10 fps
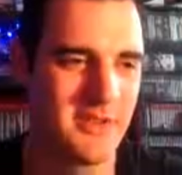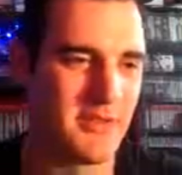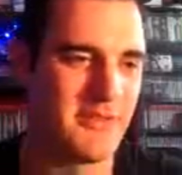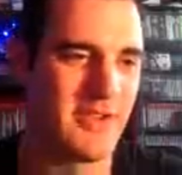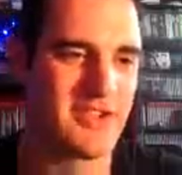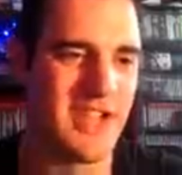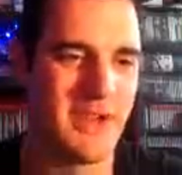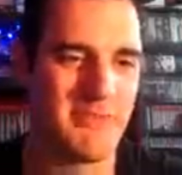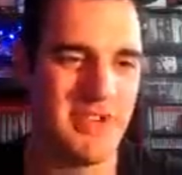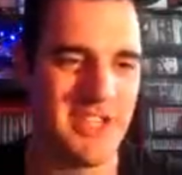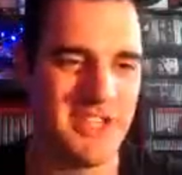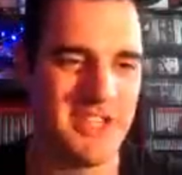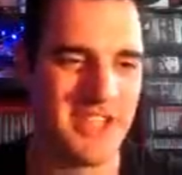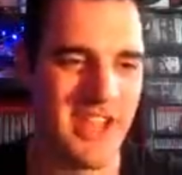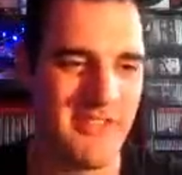first lap really,
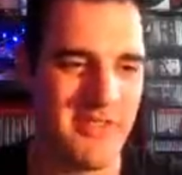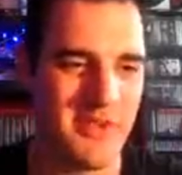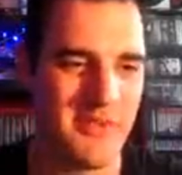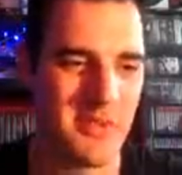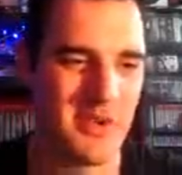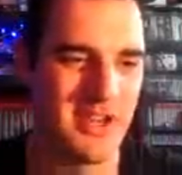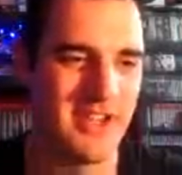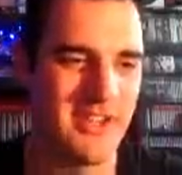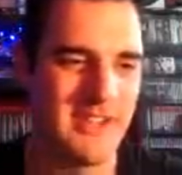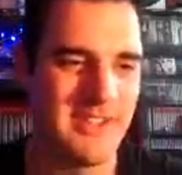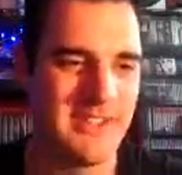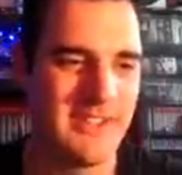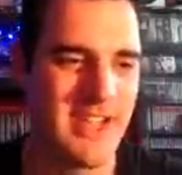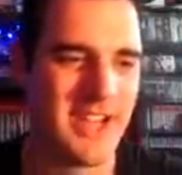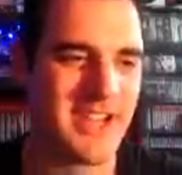just to get a feel for it.
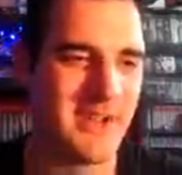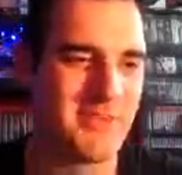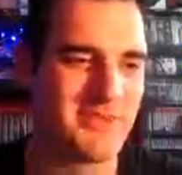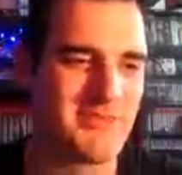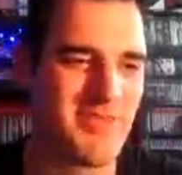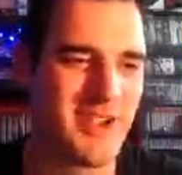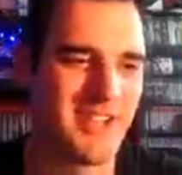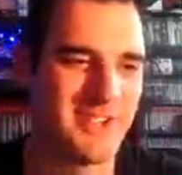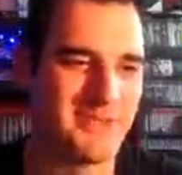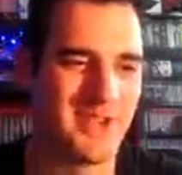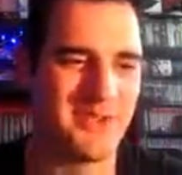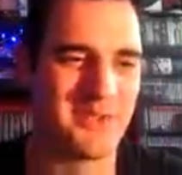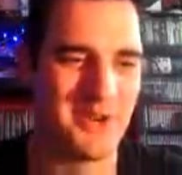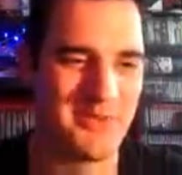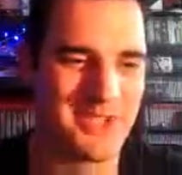That cab was right in the way
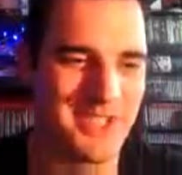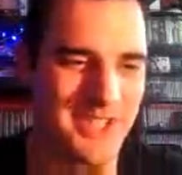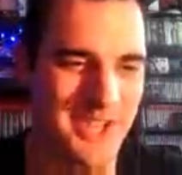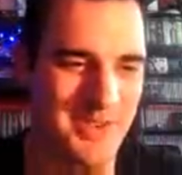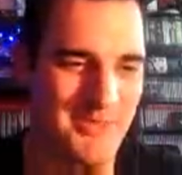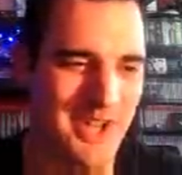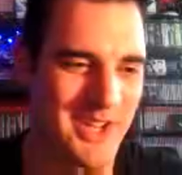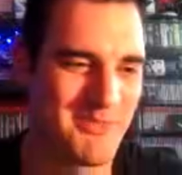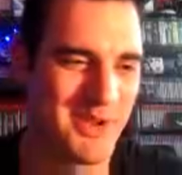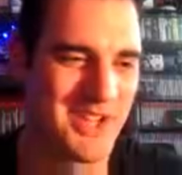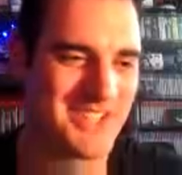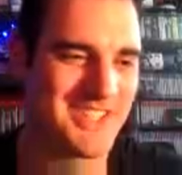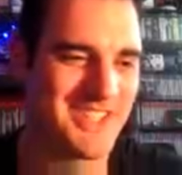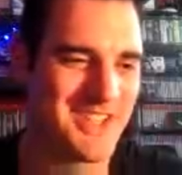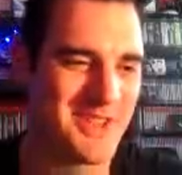where I wanted to go on my
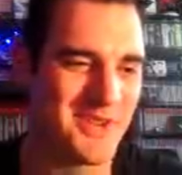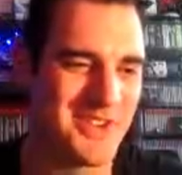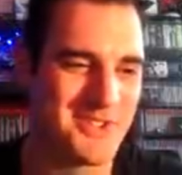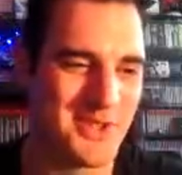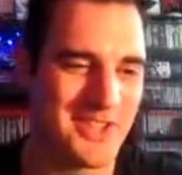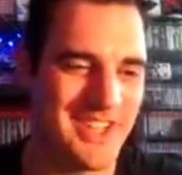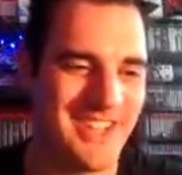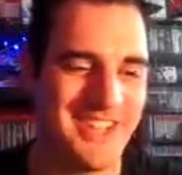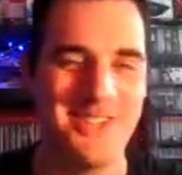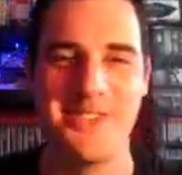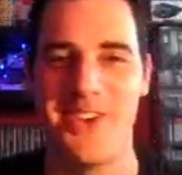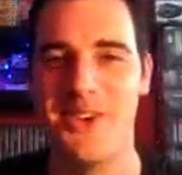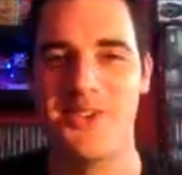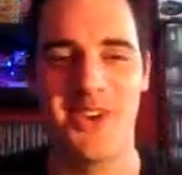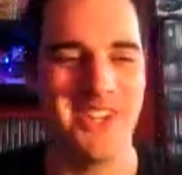apex. I thought, sod it,
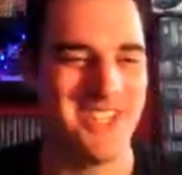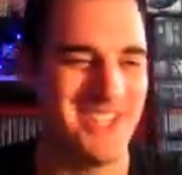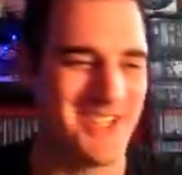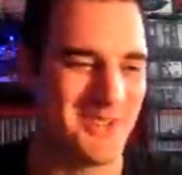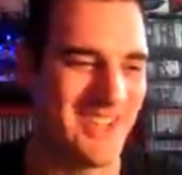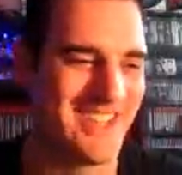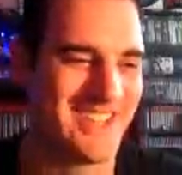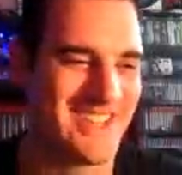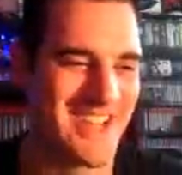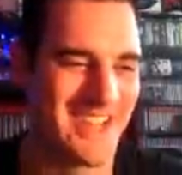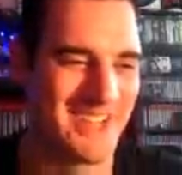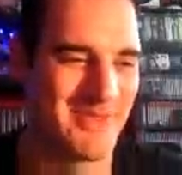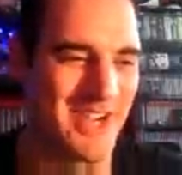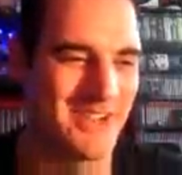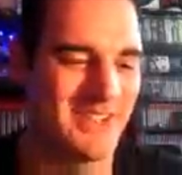I'll crash into it and take
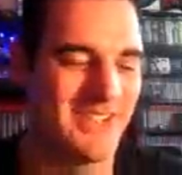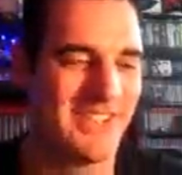him out.